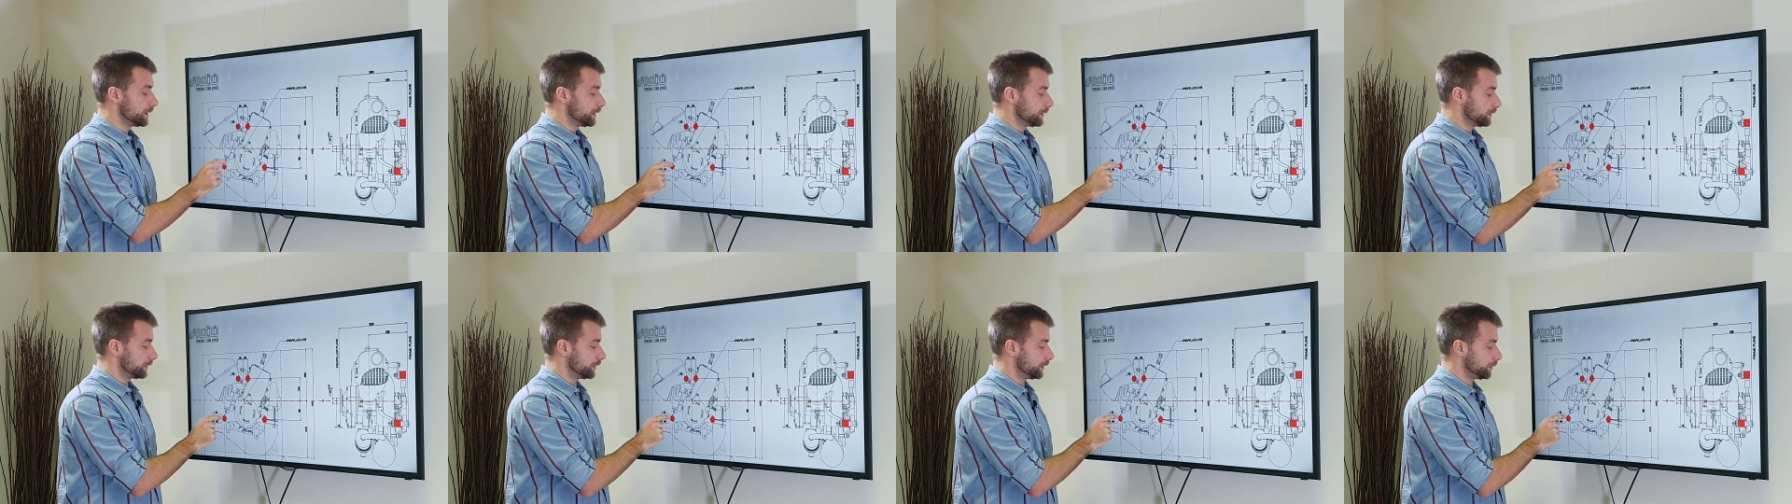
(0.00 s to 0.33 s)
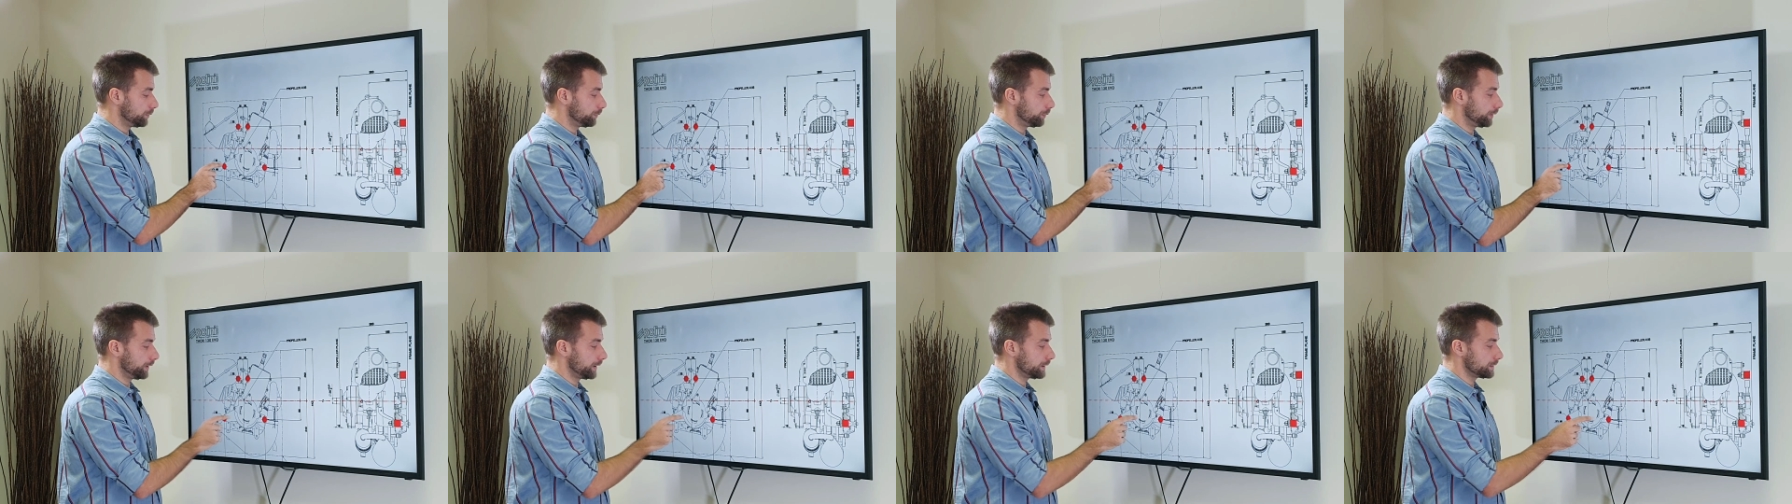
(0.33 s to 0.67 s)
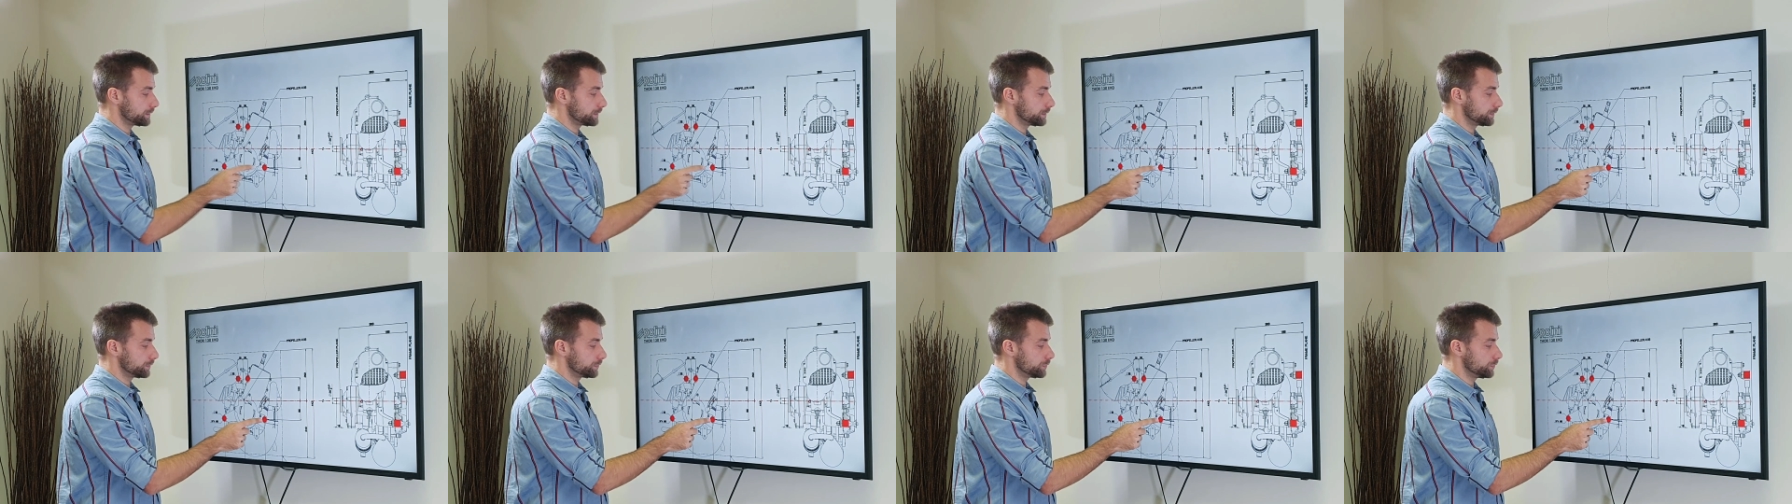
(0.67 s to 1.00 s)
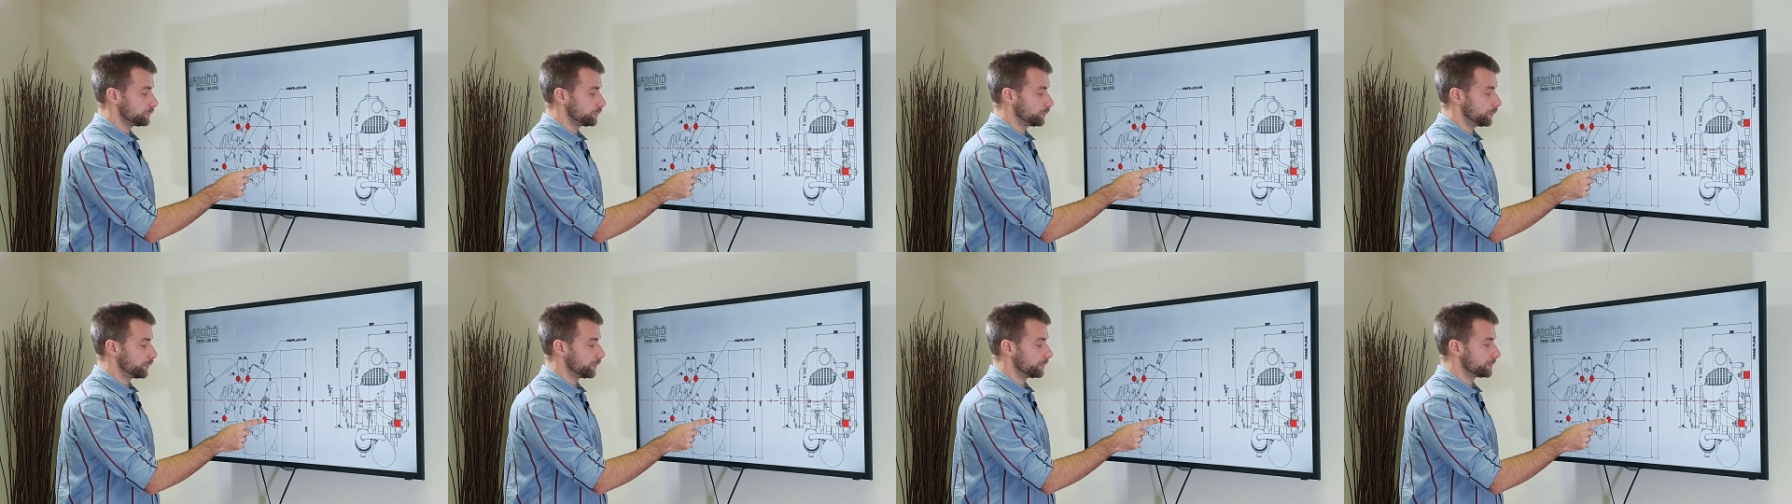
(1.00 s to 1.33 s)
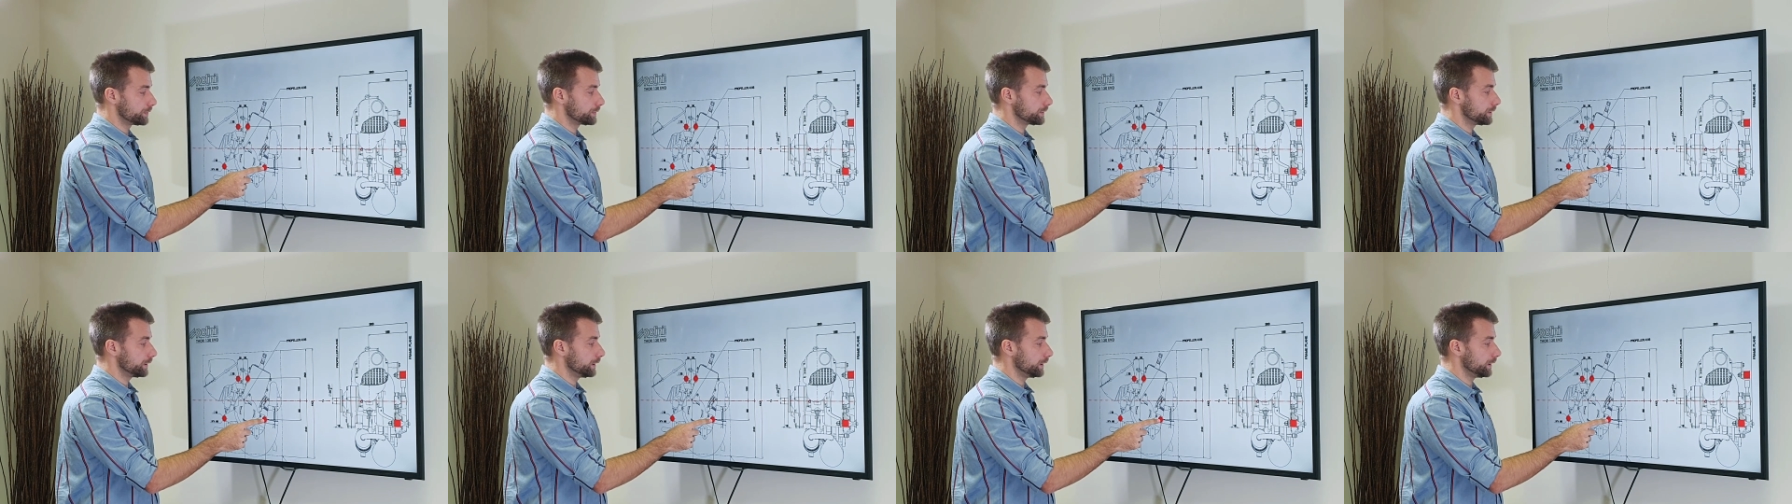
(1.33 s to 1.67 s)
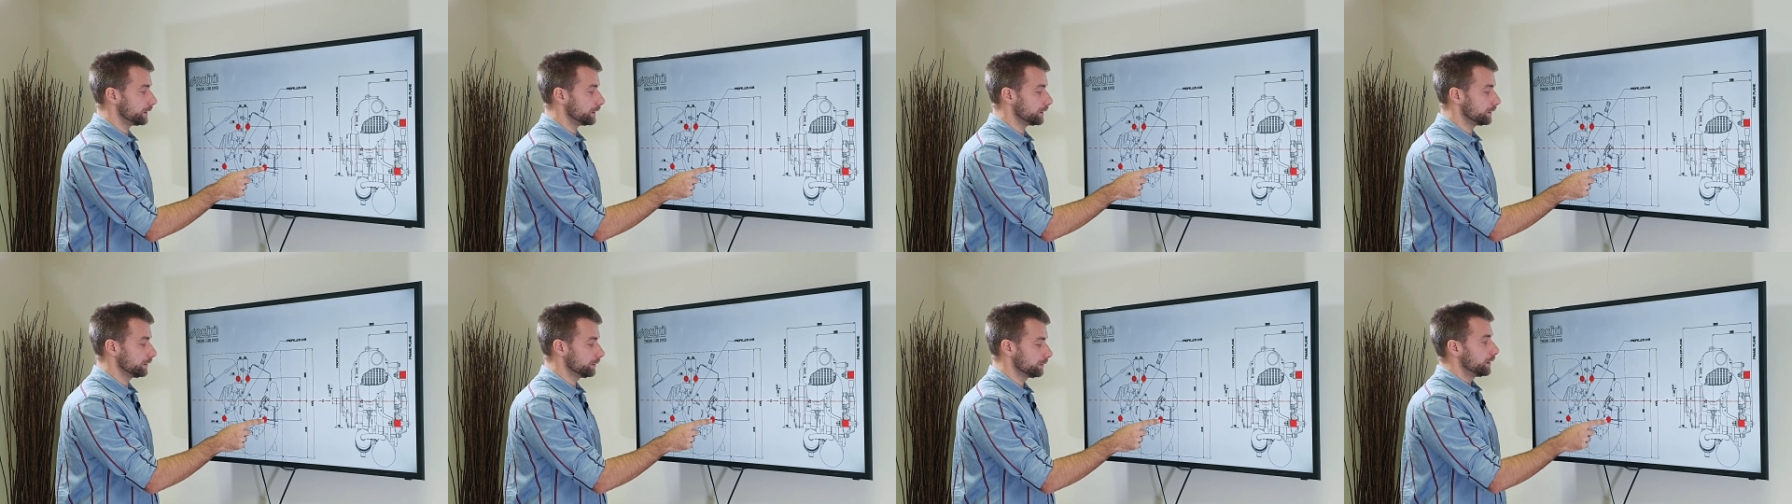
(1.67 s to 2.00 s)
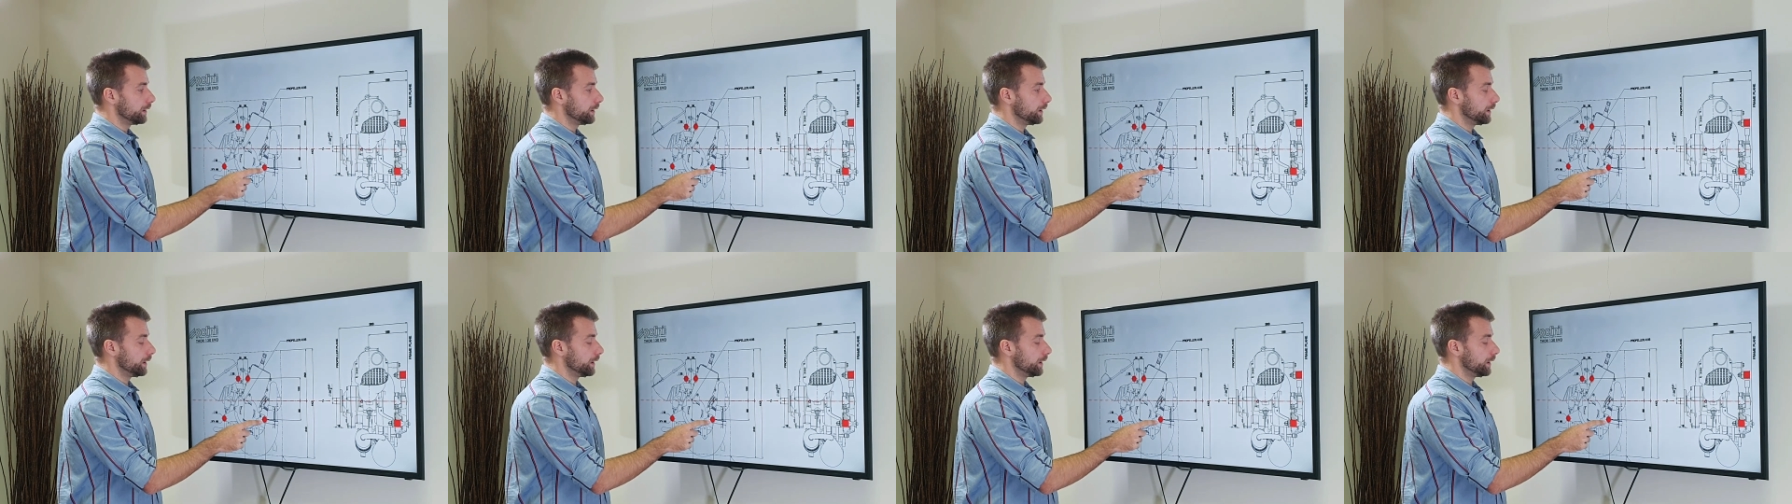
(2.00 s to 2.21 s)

They placed the two points here